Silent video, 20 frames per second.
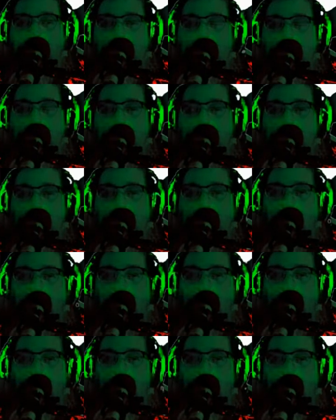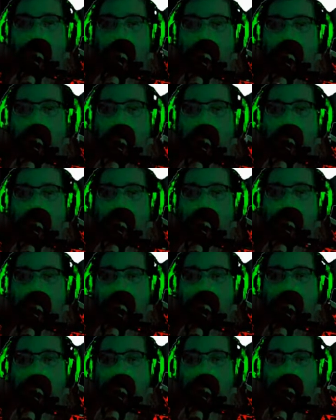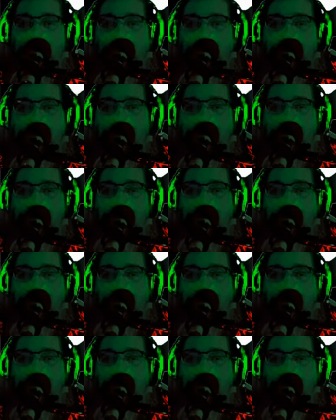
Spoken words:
is trying to express herself because